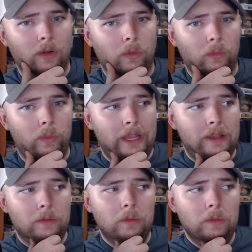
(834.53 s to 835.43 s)

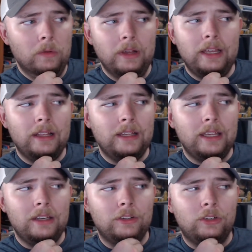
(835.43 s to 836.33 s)
We
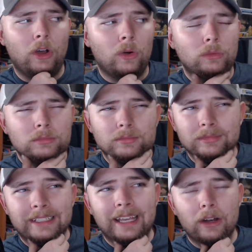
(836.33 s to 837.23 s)
really don't
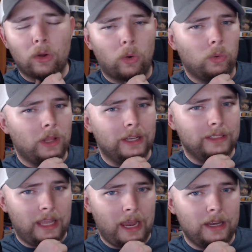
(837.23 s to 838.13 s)
get a whole lot in
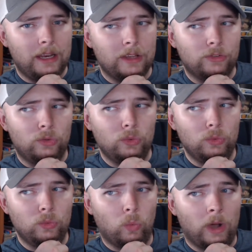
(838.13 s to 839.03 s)
canon as
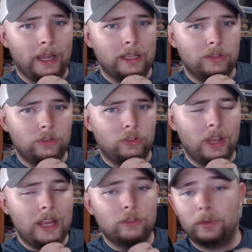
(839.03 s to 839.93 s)
to why it
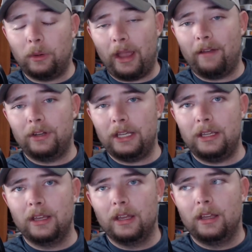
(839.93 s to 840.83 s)
changed. We don't have
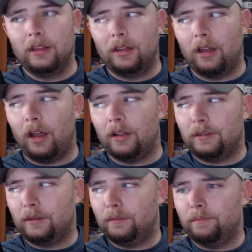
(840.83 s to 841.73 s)
any
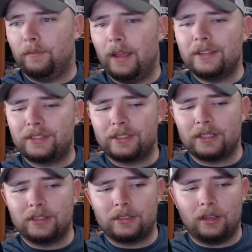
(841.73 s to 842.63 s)
instances,